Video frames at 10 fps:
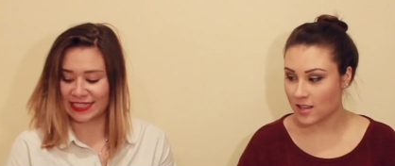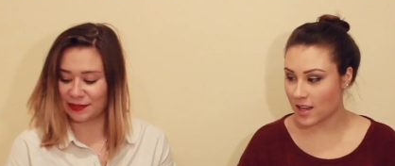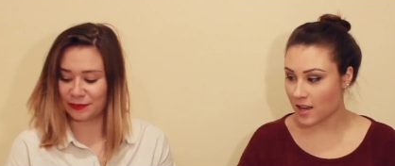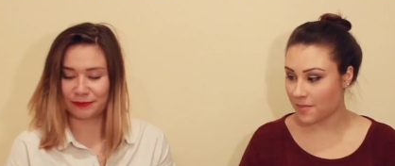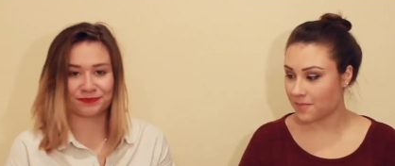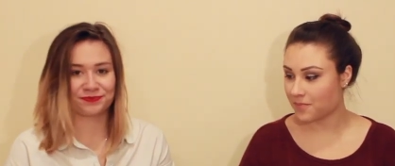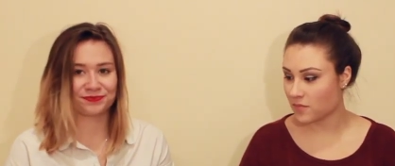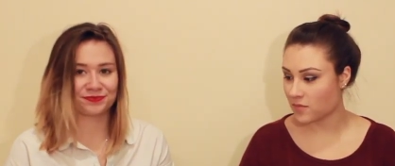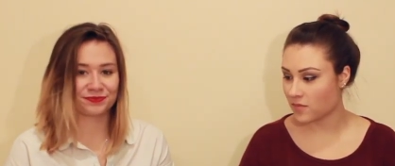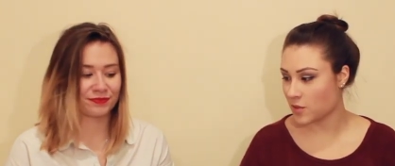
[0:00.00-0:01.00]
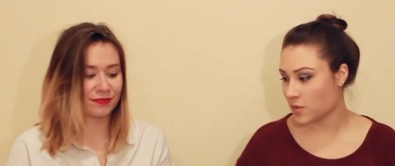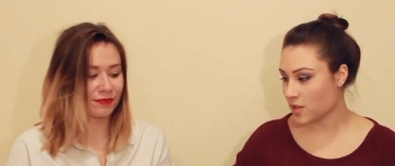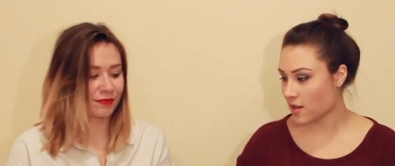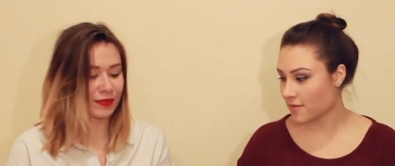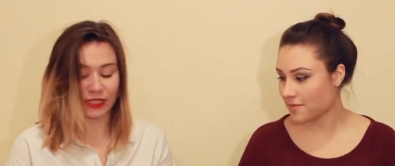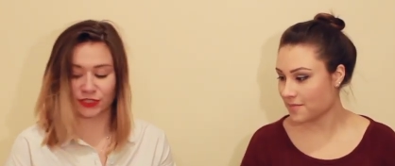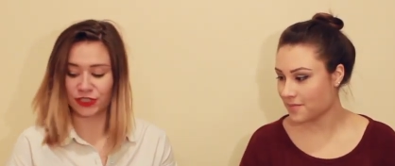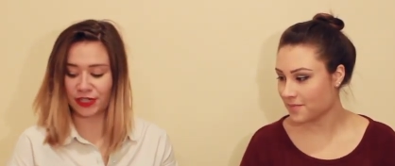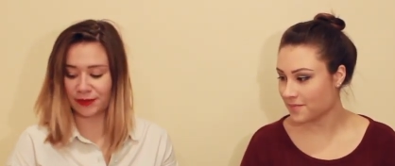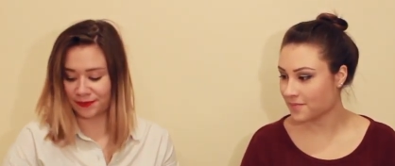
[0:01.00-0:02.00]
Speaker 1: yeah, you want to start?
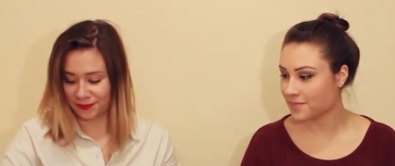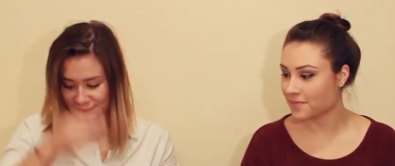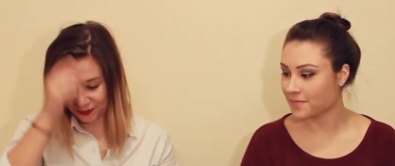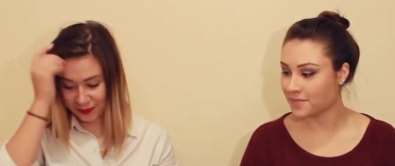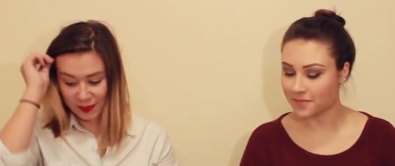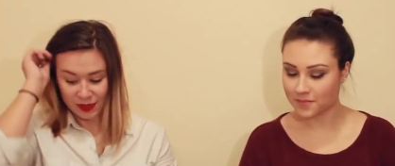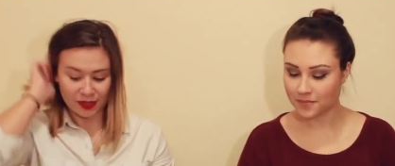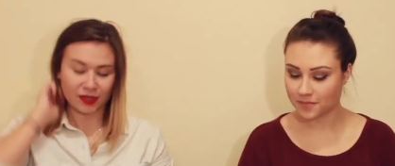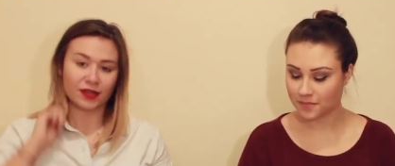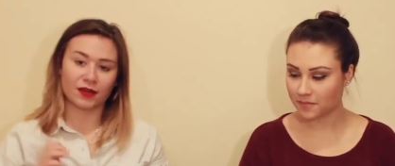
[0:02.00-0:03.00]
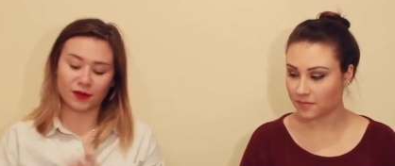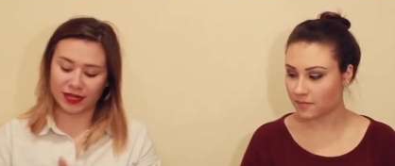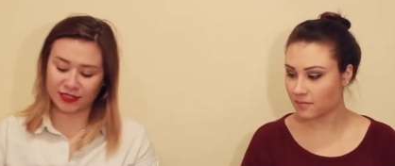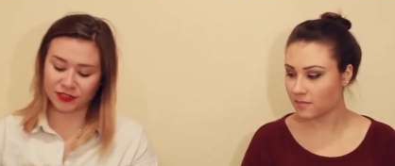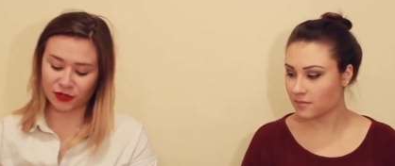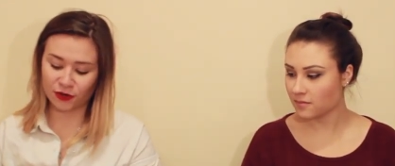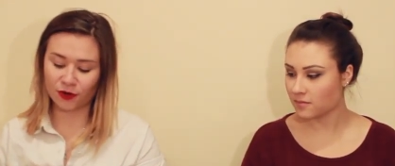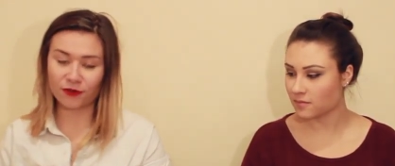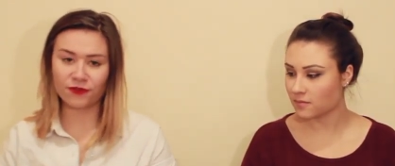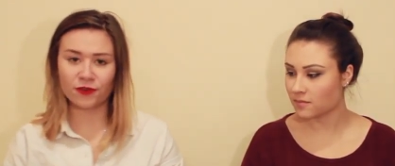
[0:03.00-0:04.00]
Sure. Okay, so
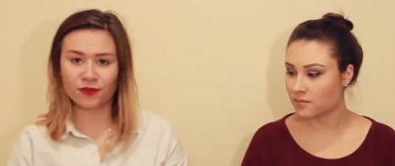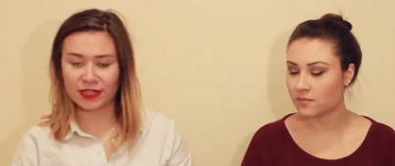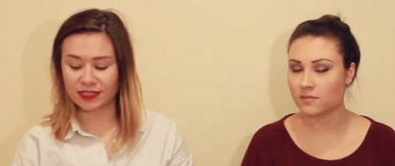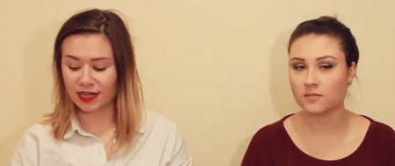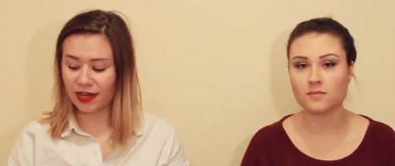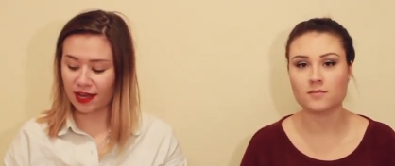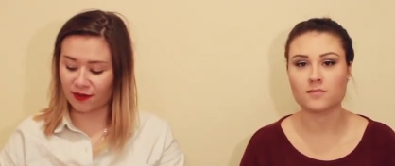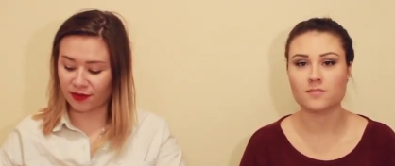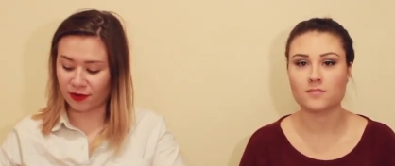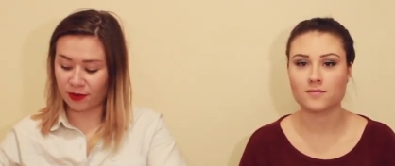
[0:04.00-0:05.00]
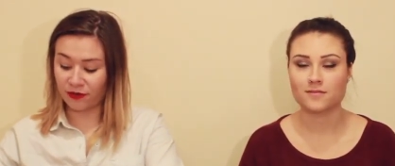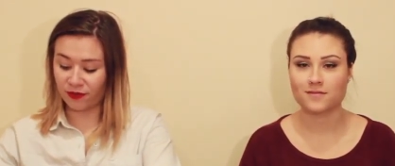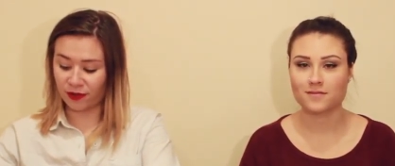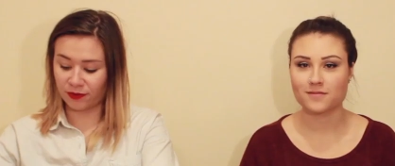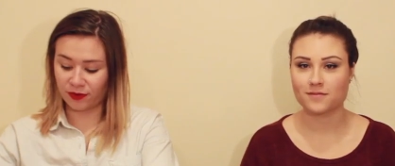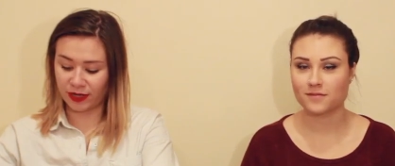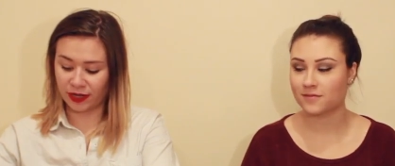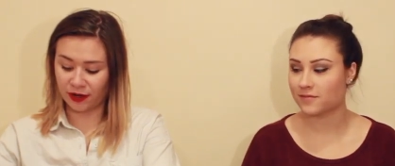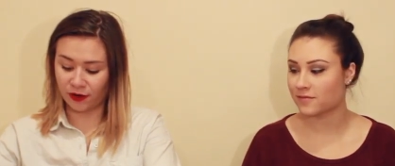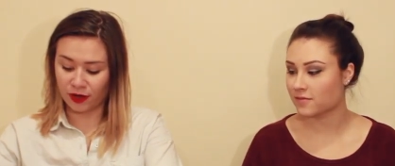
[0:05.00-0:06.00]
a few things that I have that are my favorite right
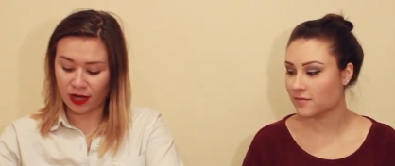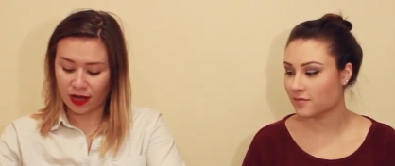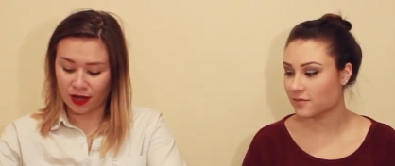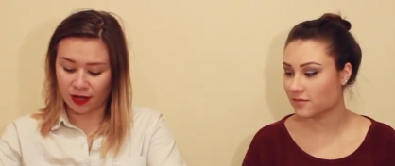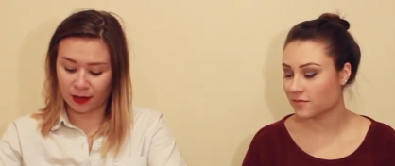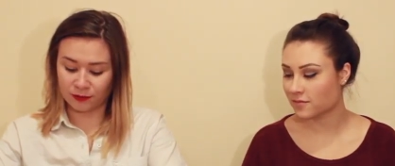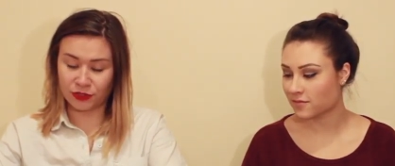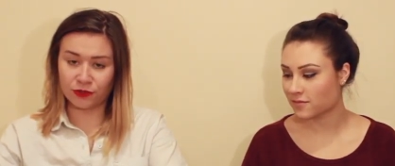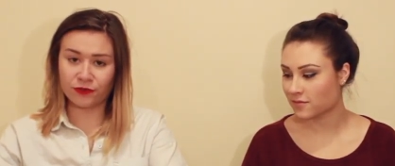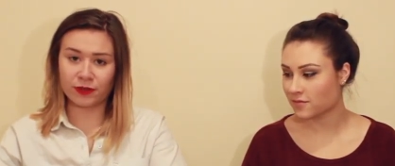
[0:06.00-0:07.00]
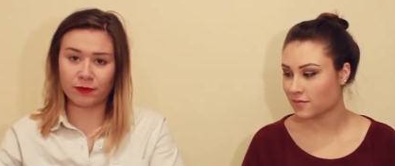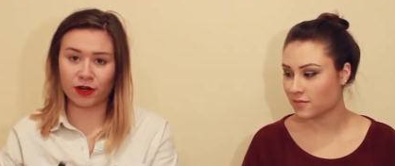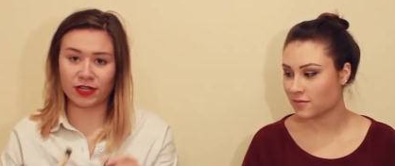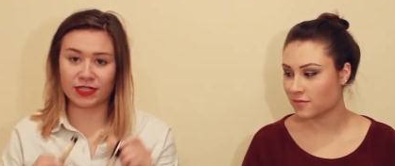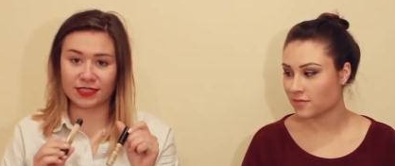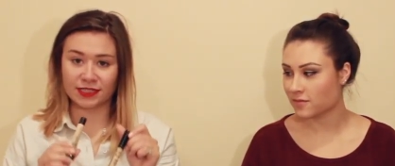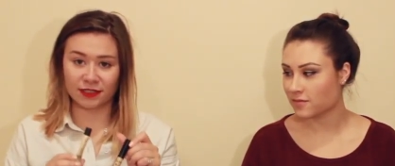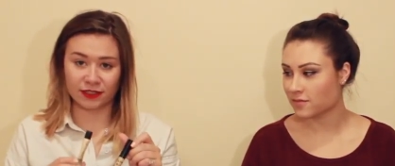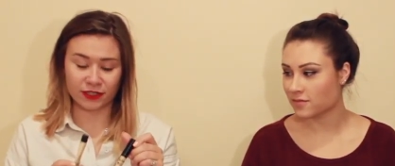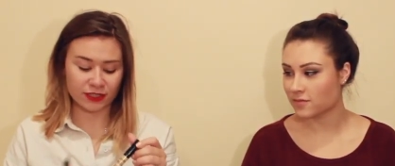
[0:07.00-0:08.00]
now. Um, two of them are
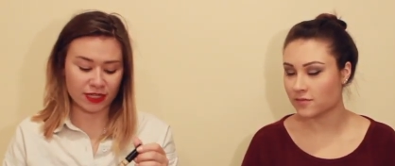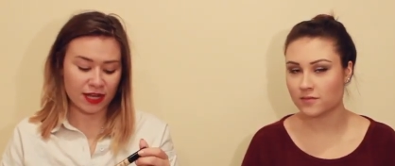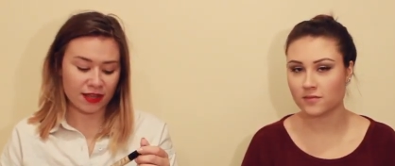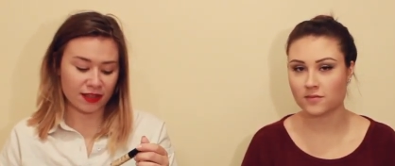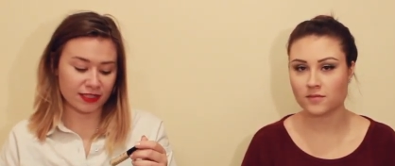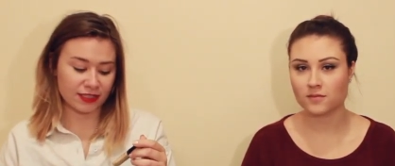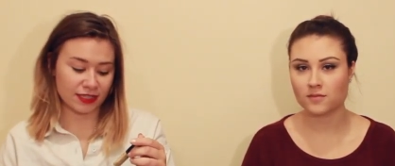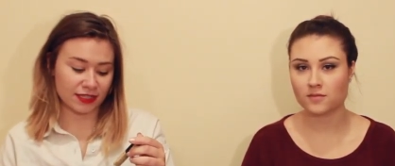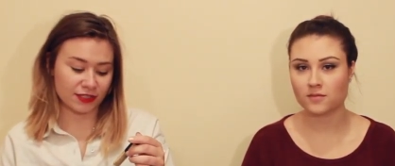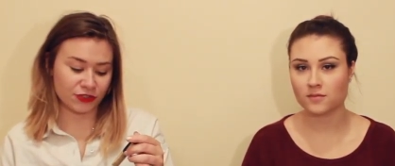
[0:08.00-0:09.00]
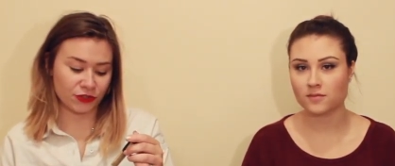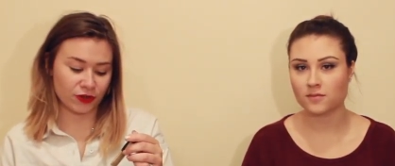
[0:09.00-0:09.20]
concealers. This is New